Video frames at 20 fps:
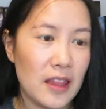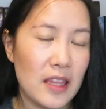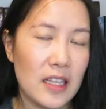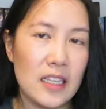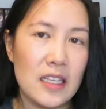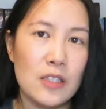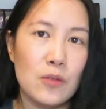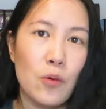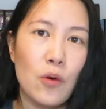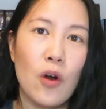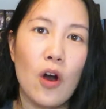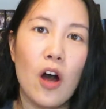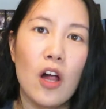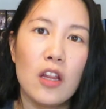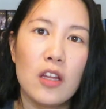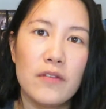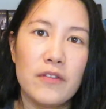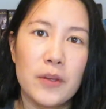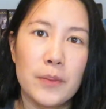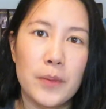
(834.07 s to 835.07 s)
These were
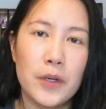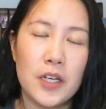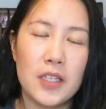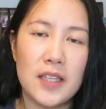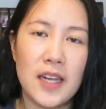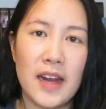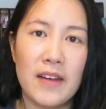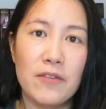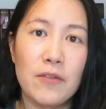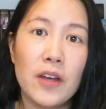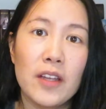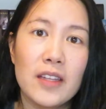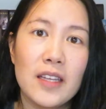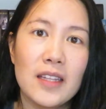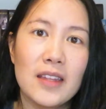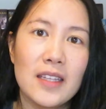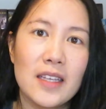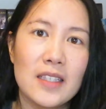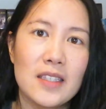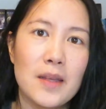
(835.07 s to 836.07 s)
all of the books that I've
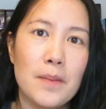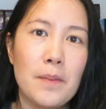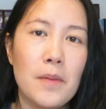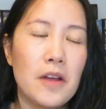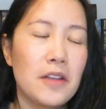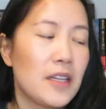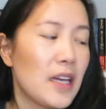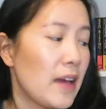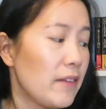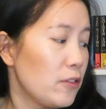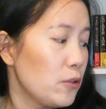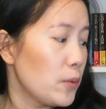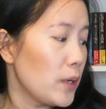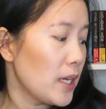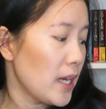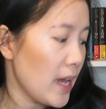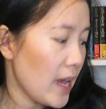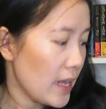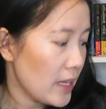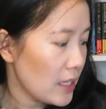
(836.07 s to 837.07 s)
read this month. Have you
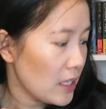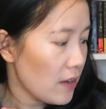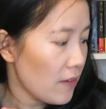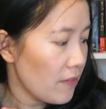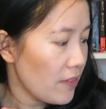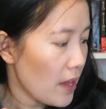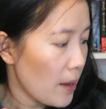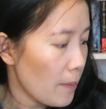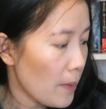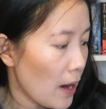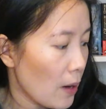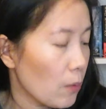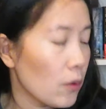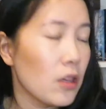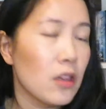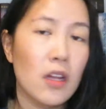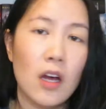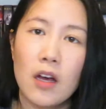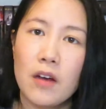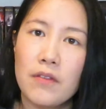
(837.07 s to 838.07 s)
read any of them? I would
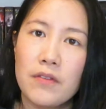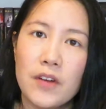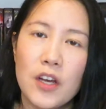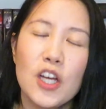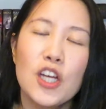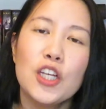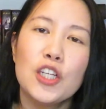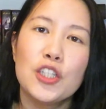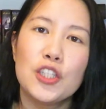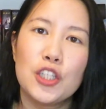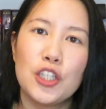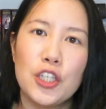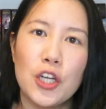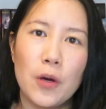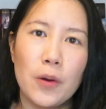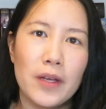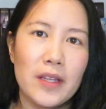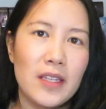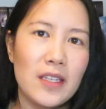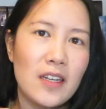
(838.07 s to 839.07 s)
love to know
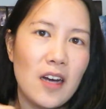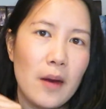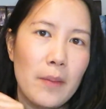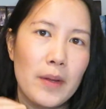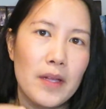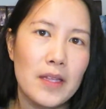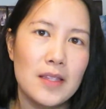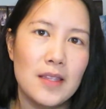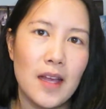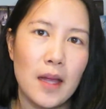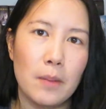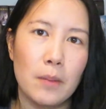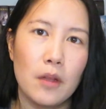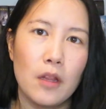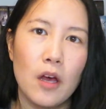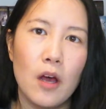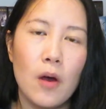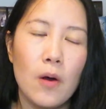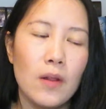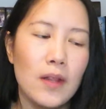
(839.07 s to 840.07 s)
in the comments down
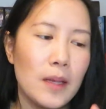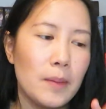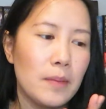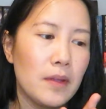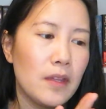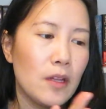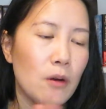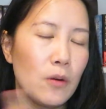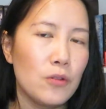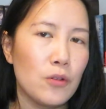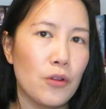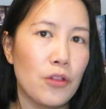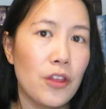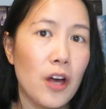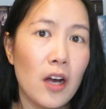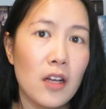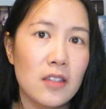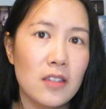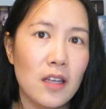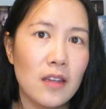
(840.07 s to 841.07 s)
below. Let me know your
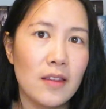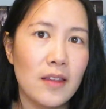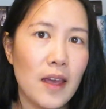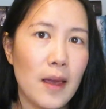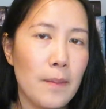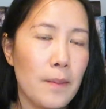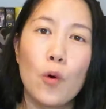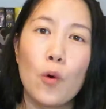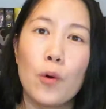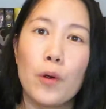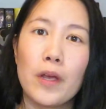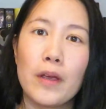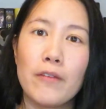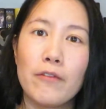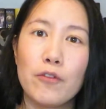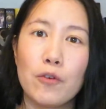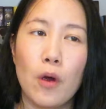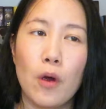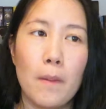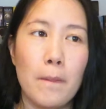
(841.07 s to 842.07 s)
thoughts on them, or
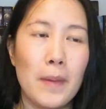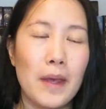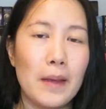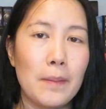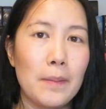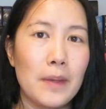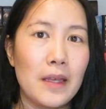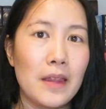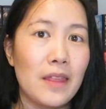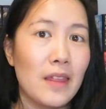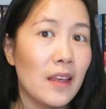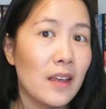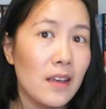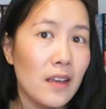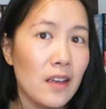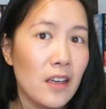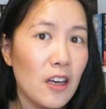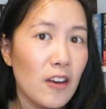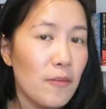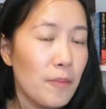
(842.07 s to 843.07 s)
if maybe
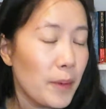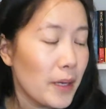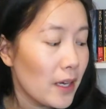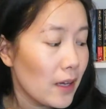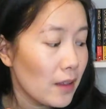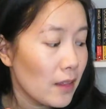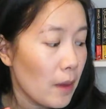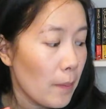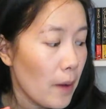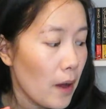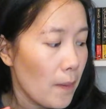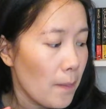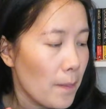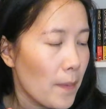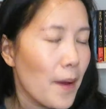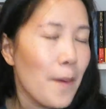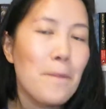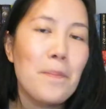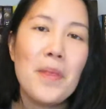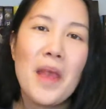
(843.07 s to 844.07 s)
thinking of picking them up.
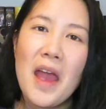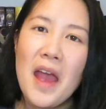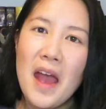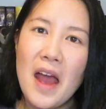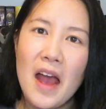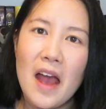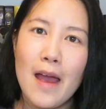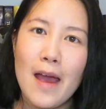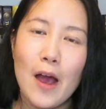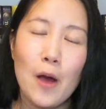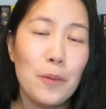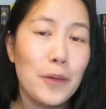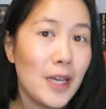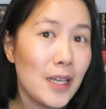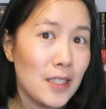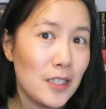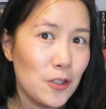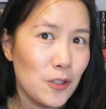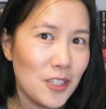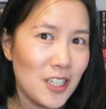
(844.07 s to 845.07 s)
I hope you
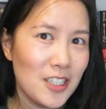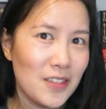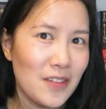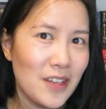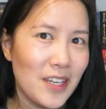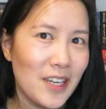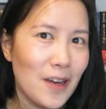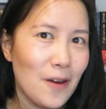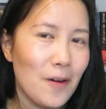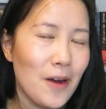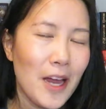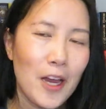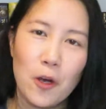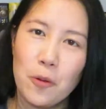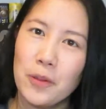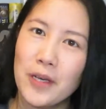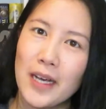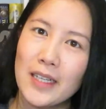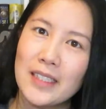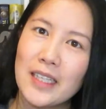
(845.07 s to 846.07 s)
guys enjoyed this video. I
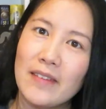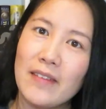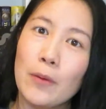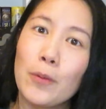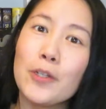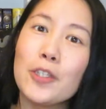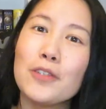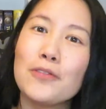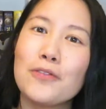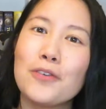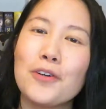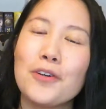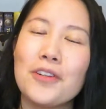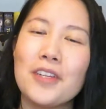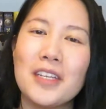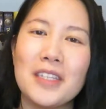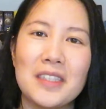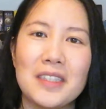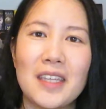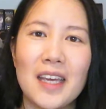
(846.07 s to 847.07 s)
hope you guys have a wonderful
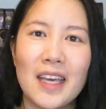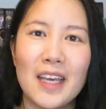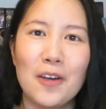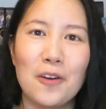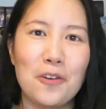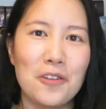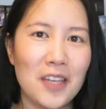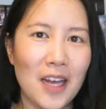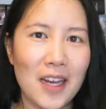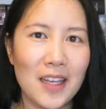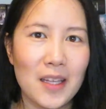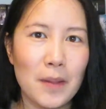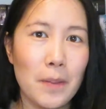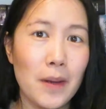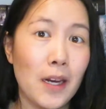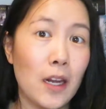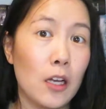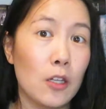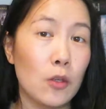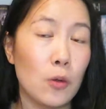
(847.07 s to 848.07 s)
day or night
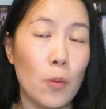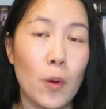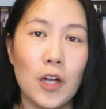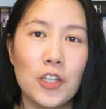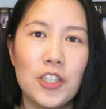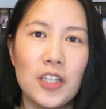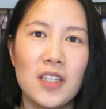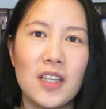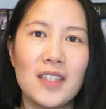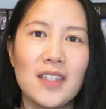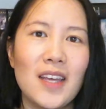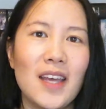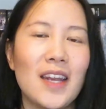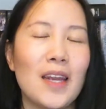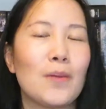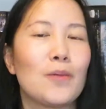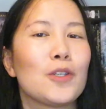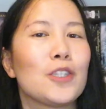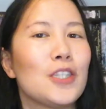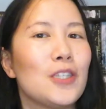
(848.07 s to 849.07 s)
depending on you're watching this, and
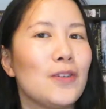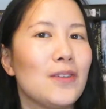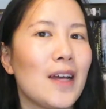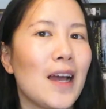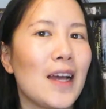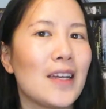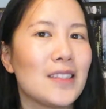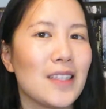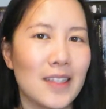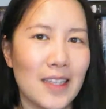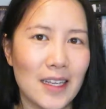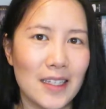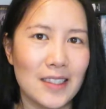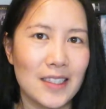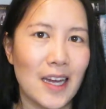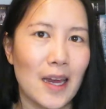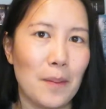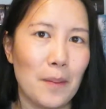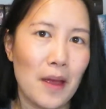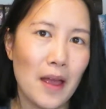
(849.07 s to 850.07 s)
I will see you guys next
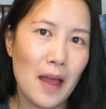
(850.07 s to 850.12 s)
time.